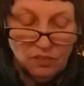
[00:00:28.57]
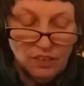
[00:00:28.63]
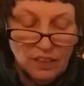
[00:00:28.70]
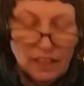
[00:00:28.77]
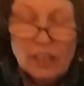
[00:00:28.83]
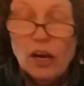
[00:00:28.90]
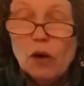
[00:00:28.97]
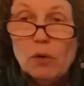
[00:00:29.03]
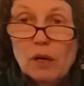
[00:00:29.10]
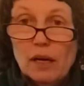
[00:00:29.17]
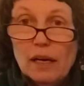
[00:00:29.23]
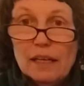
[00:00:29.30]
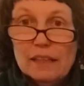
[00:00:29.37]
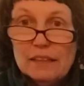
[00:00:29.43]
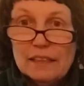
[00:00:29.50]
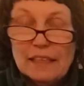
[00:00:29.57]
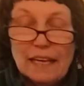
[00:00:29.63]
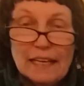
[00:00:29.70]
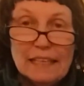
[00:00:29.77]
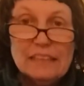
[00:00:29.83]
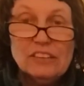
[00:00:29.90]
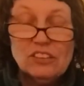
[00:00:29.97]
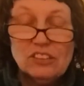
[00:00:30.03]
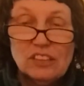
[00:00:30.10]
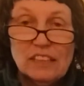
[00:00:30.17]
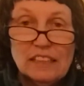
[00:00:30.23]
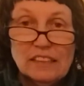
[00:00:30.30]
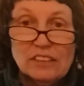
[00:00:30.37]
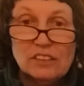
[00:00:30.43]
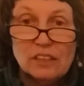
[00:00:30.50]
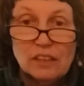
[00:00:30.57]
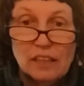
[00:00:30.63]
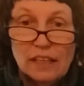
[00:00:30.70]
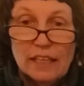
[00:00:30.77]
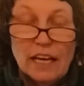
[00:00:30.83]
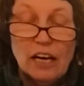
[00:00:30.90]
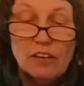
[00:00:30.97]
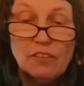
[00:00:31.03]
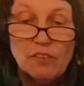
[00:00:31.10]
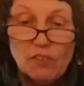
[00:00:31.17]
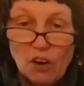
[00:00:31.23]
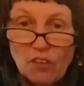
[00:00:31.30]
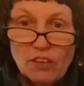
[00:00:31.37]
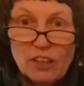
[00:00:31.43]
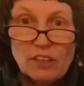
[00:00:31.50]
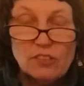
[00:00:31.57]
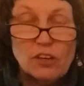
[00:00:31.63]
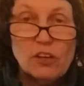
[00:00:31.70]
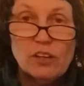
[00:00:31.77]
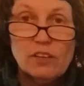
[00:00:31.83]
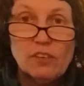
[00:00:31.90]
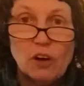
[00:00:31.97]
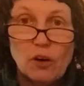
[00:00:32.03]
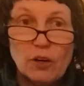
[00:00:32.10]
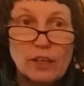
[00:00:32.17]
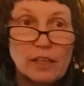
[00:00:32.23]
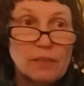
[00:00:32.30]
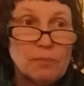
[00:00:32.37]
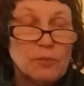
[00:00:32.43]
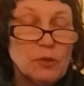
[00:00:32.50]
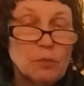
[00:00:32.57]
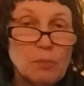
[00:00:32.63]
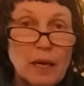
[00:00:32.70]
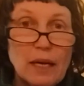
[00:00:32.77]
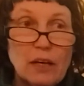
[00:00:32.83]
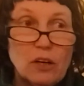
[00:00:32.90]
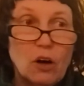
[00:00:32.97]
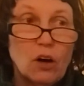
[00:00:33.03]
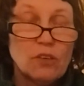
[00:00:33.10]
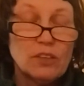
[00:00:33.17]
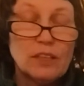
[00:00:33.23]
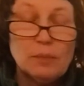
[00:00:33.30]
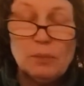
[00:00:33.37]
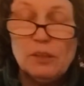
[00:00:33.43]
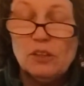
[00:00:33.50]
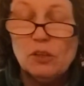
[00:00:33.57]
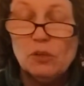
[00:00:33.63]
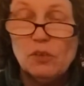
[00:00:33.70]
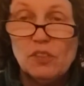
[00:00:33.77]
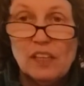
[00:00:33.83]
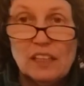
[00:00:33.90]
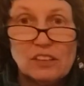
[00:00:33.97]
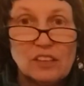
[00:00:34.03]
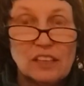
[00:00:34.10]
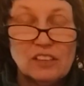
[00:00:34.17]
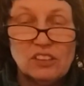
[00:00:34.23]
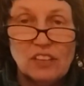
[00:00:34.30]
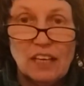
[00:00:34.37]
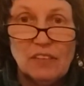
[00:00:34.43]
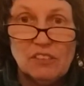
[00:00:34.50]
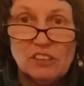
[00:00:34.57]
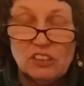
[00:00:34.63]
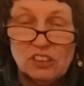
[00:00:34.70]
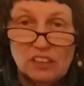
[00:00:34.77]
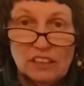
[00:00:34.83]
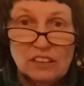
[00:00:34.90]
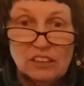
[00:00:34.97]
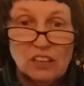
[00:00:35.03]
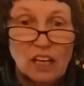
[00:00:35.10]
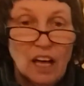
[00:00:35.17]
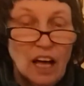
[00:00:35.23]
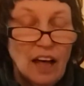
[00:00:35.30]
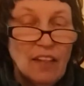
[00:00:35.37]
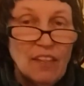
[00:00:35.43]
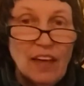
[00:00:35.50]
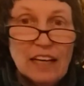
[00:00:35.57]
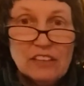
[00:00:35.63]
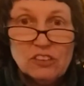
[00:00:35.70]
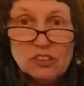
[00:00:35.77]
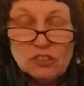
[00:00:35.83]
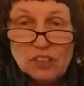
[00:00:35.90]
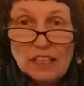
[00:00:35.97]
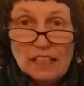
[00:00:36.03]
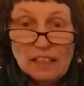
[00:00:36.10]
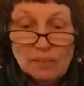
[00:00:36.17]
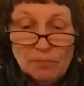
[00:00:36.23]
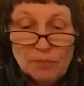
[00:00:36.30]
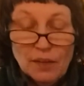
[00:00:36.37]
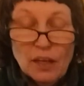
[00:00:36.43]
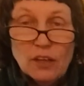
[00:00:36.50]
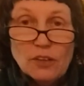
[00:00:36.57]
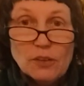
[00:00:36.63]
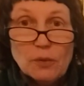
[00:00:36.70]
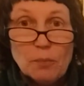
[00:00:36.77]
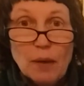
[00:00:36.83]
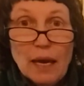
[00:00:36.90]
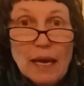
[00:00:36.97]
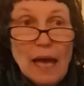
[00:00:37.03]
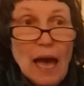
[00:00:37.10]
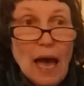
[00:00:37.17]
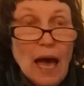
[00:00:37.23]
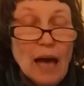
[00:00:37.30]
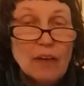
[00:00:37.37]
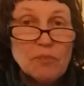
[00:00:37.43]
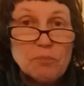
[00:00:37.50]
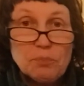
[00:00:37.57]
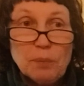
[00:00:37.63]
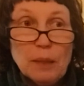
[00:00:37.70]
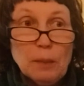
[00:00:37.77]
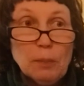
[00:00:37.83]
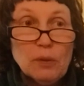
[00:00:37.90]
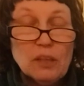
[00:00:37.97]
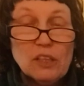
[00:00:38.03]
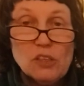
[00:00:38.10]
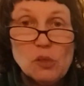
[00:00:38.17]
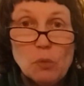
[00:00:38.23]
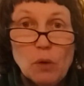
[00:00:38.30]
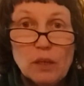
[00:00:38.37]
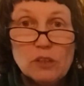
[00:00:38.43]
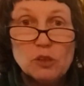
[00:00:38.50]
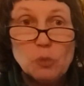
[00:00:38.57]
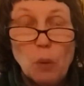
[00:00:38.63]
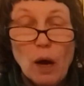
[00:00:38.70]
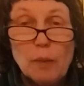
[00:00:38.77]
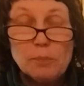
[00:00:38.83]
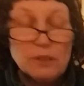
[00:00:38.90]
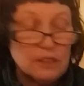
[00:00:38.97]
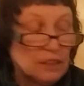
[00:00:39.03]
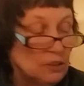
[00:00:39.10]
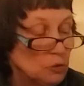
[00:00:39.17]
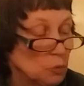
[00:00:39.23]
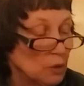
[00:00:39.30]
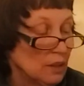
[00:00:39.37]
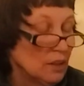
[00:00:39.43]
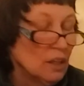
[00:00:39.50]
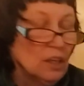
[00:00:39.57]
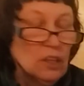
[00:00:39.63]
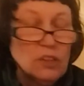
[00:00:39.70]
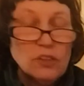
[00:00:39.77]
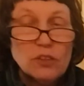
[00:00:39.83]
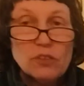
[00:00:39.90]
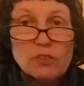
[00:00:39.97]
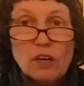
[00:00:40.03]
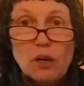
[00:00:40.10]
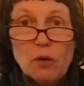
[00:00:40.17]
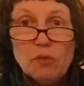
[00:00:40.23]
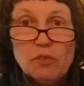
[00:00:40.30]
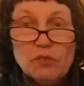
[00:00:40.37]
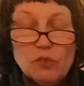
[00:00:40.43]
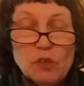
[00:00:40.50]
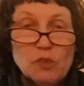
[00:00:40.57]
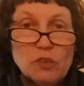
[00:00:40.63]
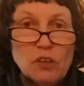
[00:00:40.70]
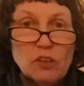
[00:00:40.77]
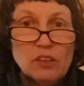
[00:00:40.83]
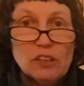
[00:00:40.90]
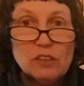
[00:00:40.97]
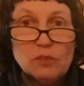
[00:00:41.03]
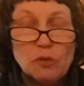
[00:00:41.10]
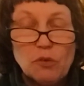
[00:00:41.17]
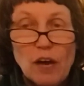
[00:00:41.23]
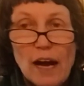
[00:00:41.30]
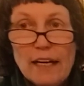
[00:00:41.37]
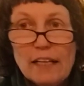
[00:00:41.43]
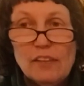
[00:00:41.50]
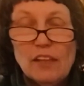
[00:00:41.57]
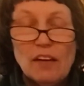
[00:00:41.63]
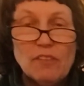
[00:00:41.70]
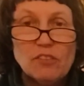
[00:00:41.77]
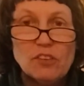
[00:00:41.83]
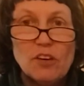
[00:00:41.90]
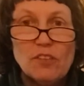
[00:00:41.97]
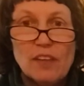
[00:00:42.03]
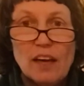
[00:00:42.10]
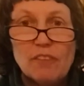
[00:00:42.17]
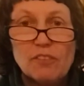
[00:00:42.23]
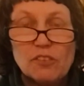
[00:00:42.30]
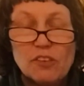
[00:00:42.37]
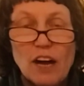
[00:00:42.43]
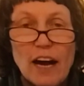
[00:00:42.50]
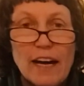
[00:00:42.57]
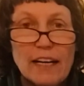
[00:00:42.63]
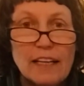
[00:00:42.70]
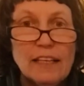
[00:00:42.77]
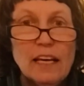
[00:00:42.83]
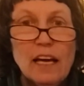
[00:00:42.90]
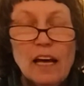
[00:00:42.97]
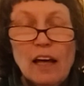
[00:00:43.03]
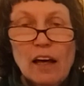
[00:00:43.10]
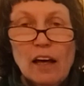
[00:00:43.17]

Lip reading: video, getting seeds. Now, if you've already grown a garden, you may already be doing things like saving seeds. That's great. You may have people that you want to swap seeds with. You've grown this variety, they've grown that variety.